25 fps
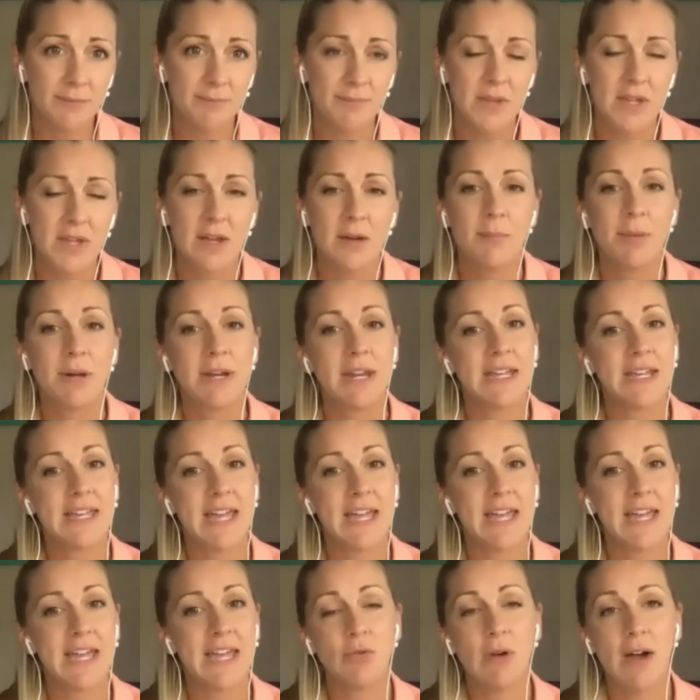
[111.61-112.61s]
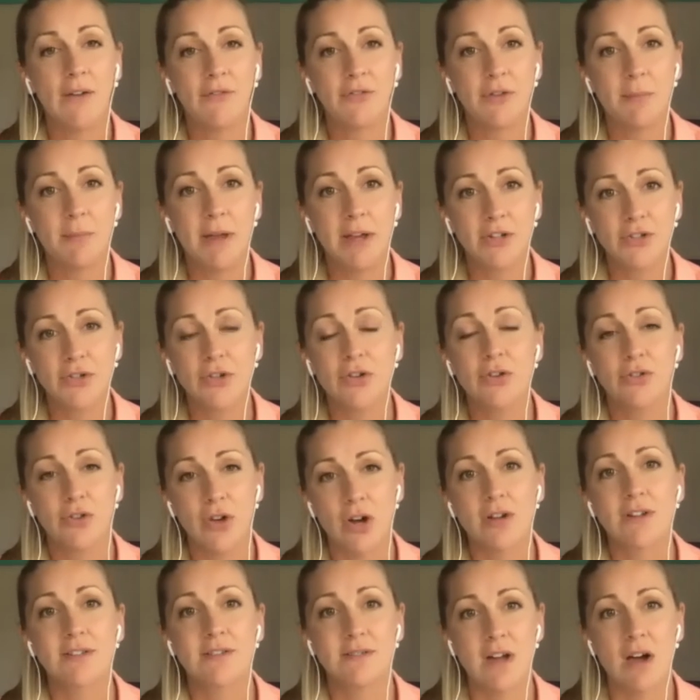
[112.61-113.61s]
But again, you have to make sure your dog's
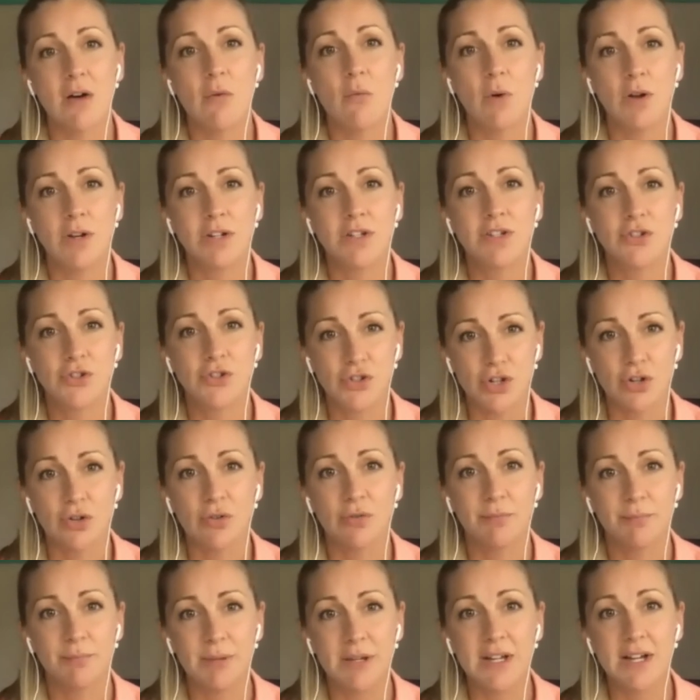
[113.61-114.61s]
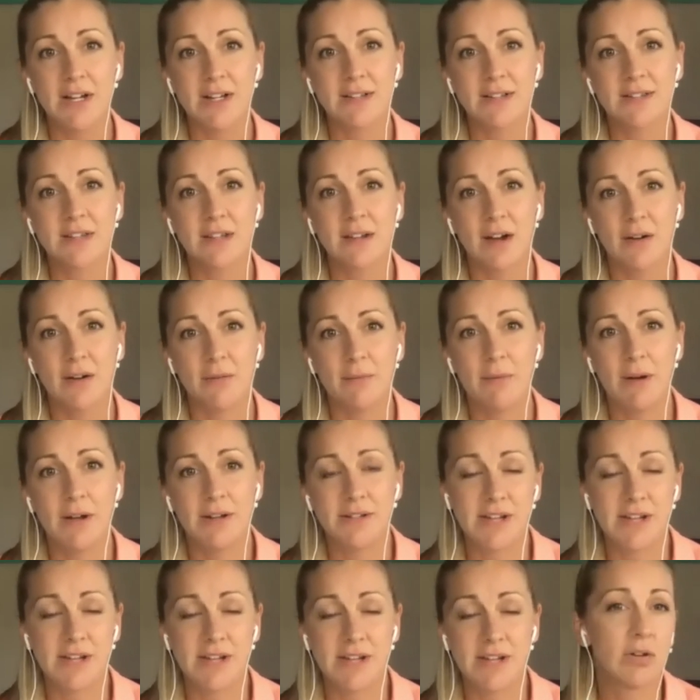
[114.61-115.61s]
not one to chew, because a
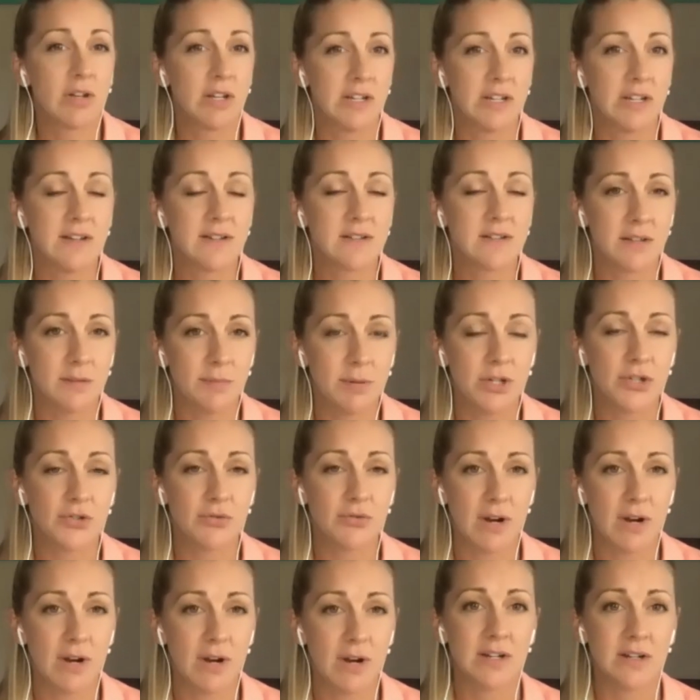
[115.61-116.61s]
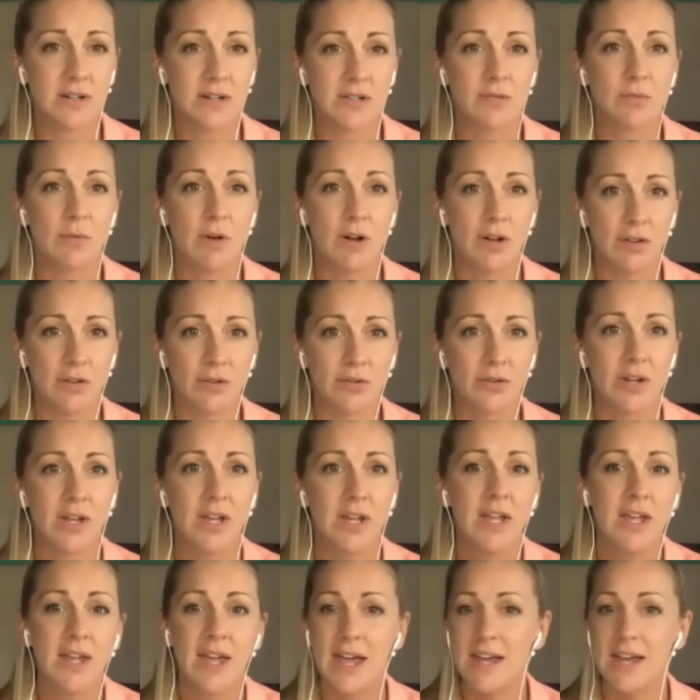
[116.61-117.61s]
towel can easily be shredded and swallowed,
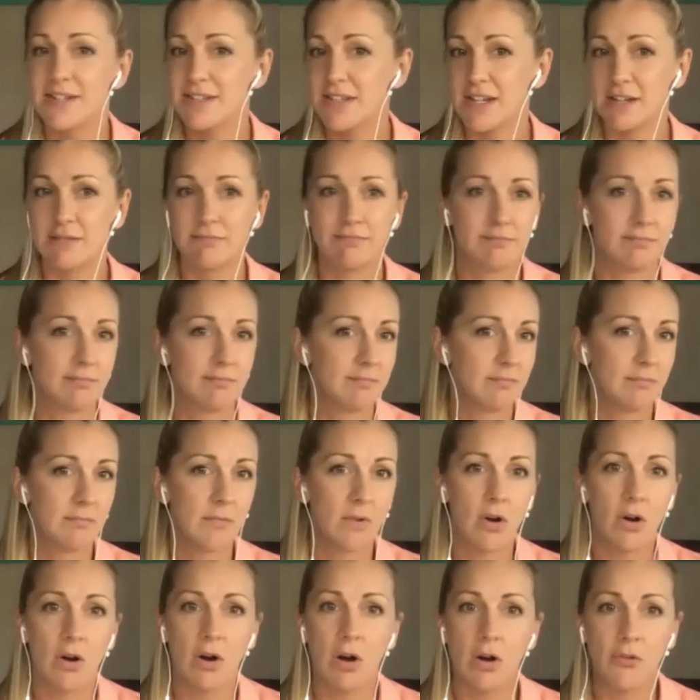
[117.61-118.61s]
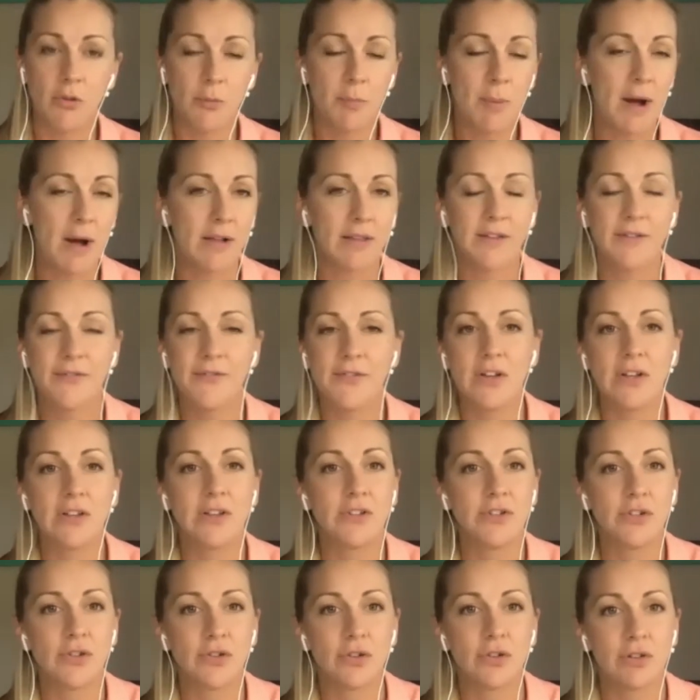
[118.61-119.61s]
as can all the polyfill
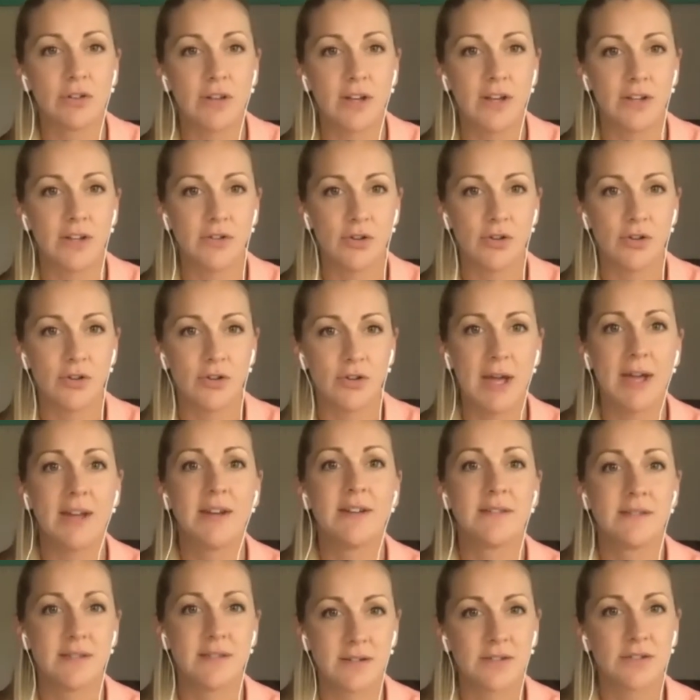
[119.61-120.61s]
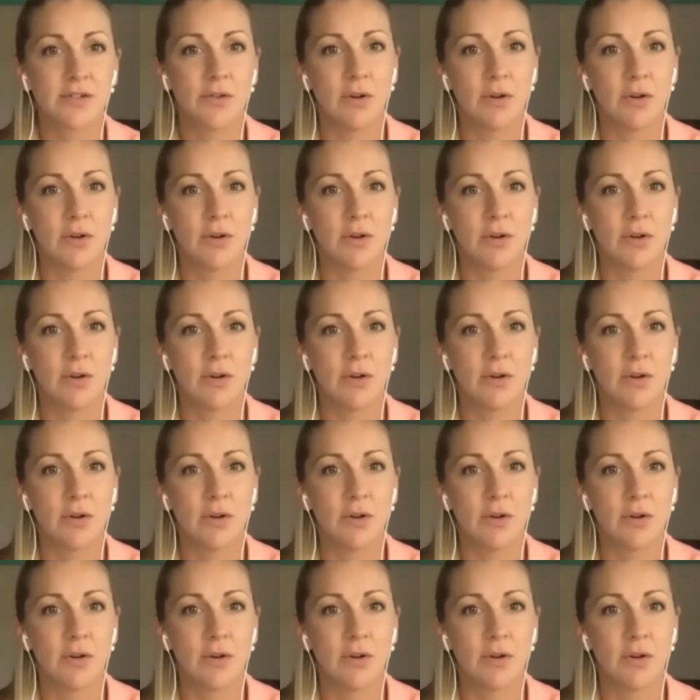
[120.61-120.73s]
in your beds and so on.